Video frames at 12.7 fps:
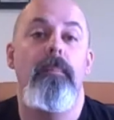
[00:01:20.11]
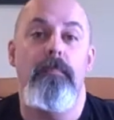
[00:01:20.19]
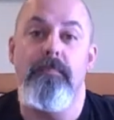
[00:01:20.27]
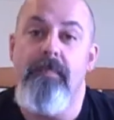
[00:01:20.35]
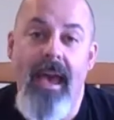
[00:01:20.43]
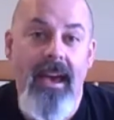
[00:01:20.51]

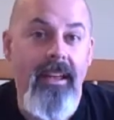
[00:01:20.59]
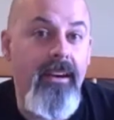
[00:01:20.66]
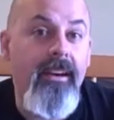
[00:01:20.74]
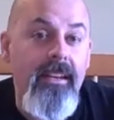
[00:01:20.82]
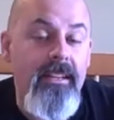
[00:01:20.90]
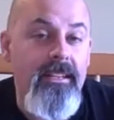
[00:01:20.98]

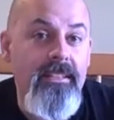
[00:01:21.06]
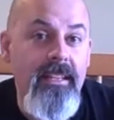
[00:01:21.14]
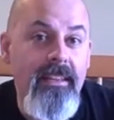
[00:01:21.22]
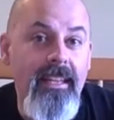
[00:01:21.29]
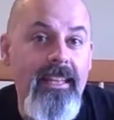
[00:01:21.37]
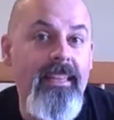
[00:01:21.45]
Matter is the
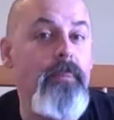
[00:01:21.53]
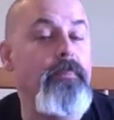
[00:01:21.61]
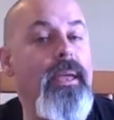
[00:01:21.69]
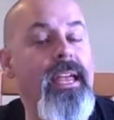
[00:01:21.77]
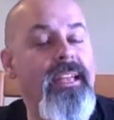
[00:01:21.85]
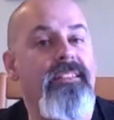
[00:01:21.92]
thing that
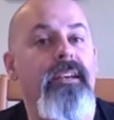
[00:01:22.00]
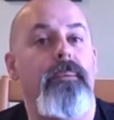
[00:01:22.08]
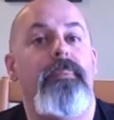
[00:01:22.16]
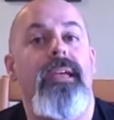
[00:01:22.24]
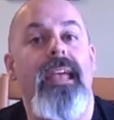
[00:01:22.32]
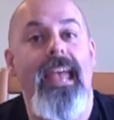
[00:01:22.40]
makes
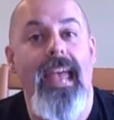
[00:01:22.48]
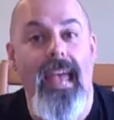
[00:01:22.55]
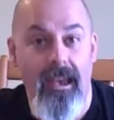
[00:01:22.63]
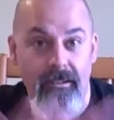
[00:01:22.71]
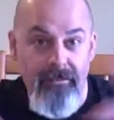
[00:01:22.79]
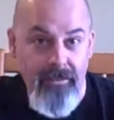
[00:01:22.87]
up
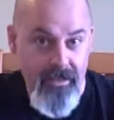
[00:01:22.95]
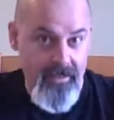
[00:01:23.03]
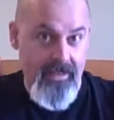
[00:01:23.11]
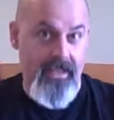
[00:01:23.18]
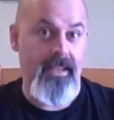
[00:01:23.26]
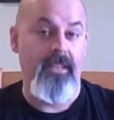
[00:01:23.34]

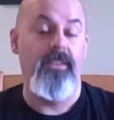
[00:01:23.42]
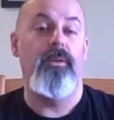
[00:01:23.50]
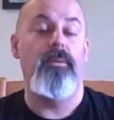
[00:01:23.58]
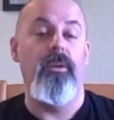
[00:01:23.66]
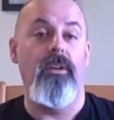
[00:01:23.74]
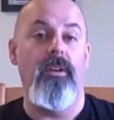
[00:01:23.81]
everything in the
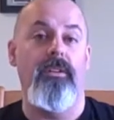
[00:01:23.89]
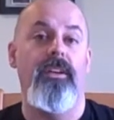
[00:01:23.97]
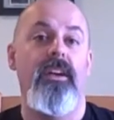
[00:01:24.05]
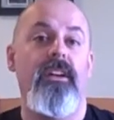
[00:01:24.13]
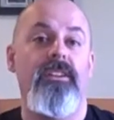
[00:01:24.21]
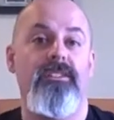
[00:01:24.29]
world.
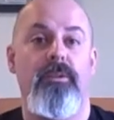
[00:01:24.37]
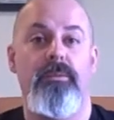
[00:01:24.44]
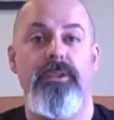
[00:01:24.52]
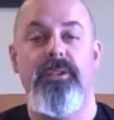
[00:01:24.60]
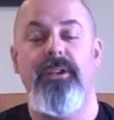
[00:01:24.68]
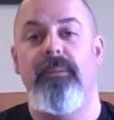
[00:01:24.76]
So
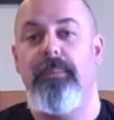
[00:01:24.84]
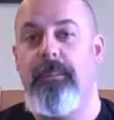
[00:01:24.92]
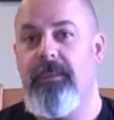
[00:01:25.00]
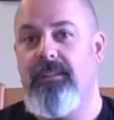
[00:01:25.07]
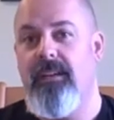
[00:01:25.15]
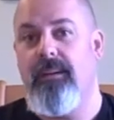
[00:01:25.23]
when you hear
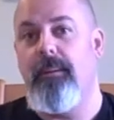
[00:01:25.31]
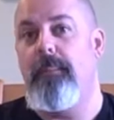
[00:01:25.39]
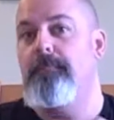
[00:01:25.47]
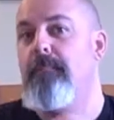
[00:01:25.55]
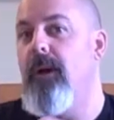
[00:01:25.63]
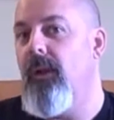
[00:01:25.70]
people talk
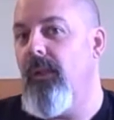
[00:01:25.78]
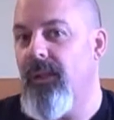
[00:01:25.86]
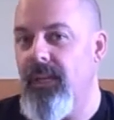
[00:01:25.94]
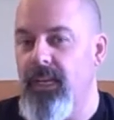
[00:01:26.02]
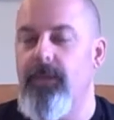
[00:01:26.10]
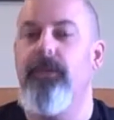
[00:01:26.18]
about
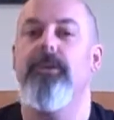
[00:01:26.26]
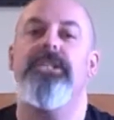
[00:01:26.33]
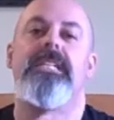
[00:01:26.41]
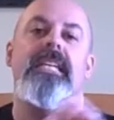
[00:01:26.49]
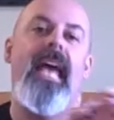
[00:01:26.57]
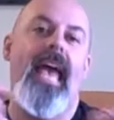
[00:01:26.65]

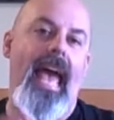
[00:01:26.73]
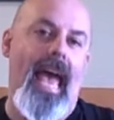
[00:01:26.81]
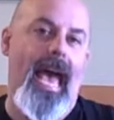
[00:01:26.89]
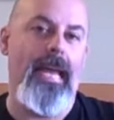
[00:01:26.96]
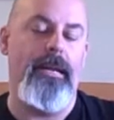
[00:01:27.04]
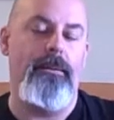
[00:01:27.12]
molecules and
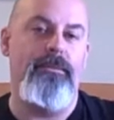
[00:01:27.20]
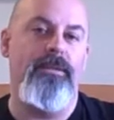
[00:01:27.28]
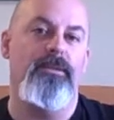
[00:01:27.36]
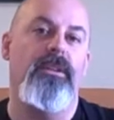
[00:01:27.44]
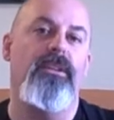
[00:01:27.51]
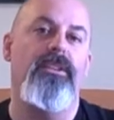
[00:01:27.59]
atoms,
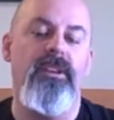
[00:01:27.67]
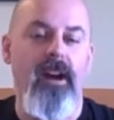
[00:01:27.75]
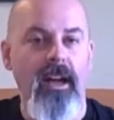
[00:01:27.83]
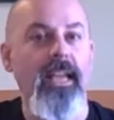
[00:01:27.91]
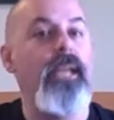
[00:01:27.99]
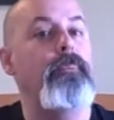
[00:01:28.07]
what they're
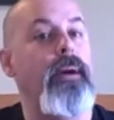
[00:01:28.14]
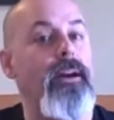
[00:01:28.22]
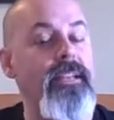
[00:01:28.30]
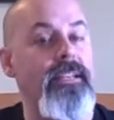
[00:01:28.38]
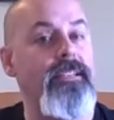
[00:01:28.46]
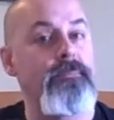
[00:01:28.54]
talking about
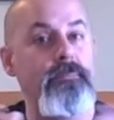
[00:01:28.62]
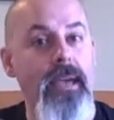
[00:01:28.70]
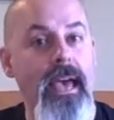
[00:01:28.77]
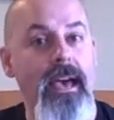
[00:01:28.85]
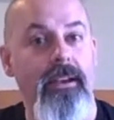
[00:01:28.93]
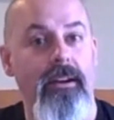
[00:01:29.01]
is
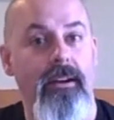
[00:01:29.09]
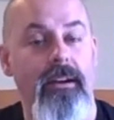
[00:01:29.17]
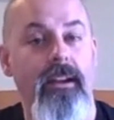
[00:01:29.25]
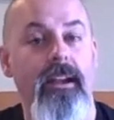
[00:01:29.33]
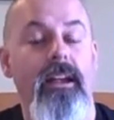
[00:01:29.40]
matter.